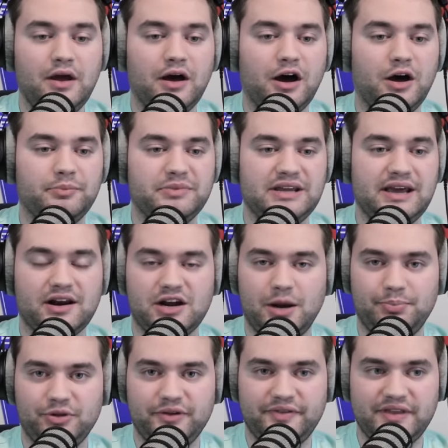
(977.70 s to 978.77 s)
He had a
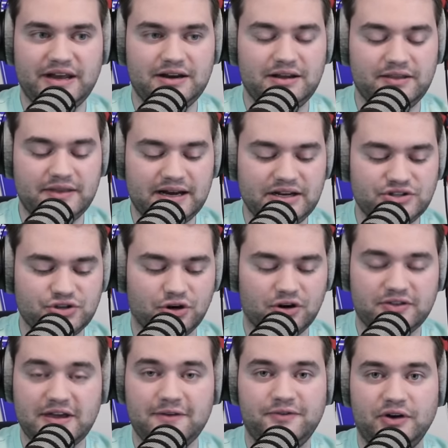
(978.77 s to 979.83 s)
couple of that he took
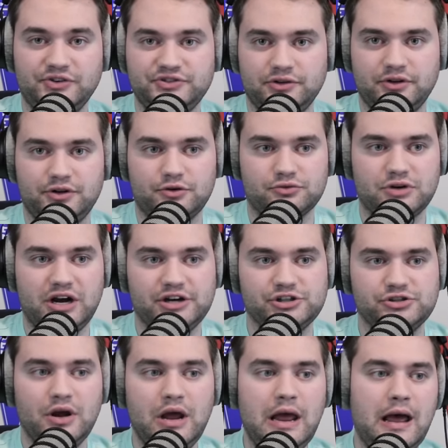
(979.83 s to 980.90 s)
that felt a little
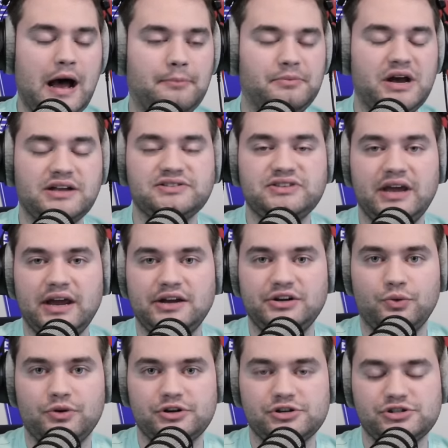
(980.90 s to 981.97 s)
rushed. I'm not saying I don't
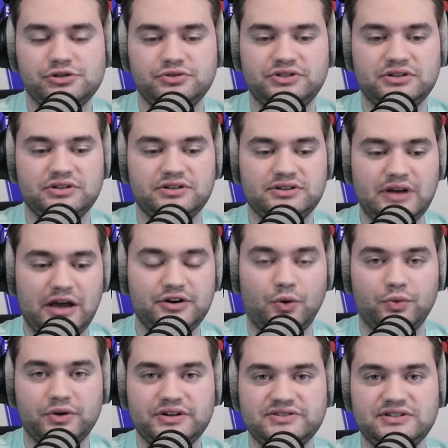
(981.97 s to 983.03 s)
want to see
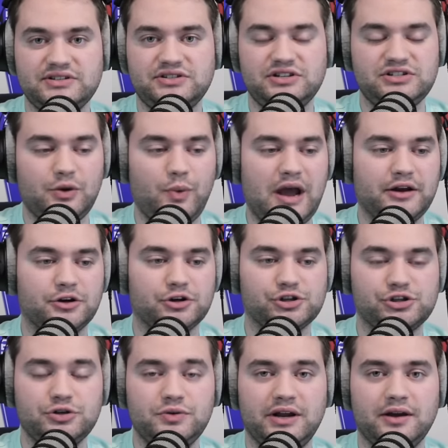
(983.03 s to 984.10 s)
DJ Wagner
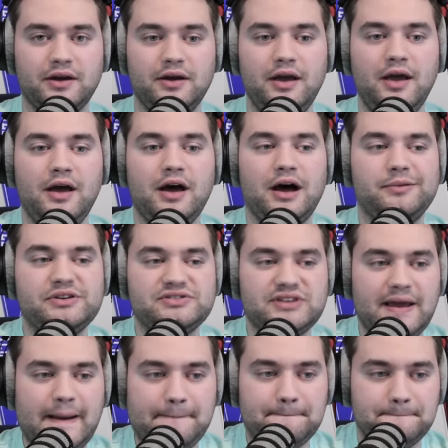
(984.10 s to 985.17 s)
shooting. I'm just
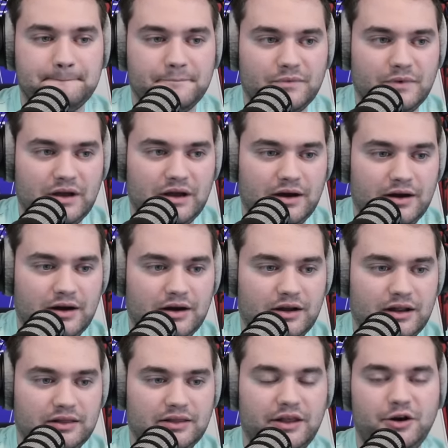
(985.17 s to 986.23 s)
saying a
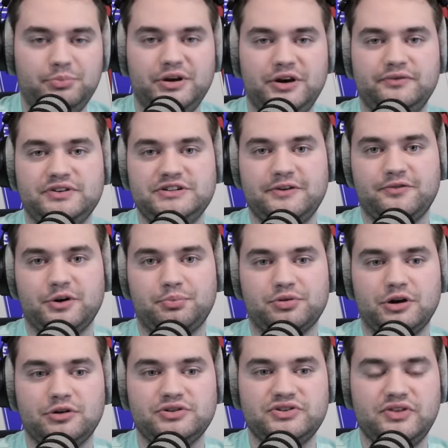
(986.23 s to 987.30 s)
little bit of a different
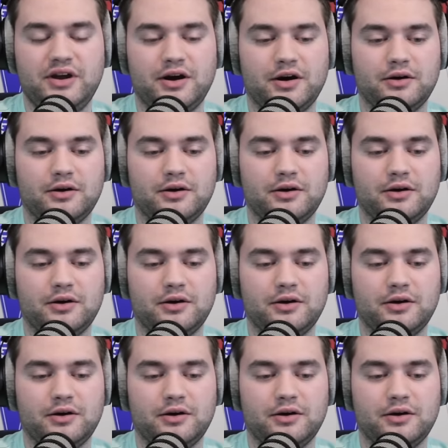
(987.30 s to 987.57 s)
approach there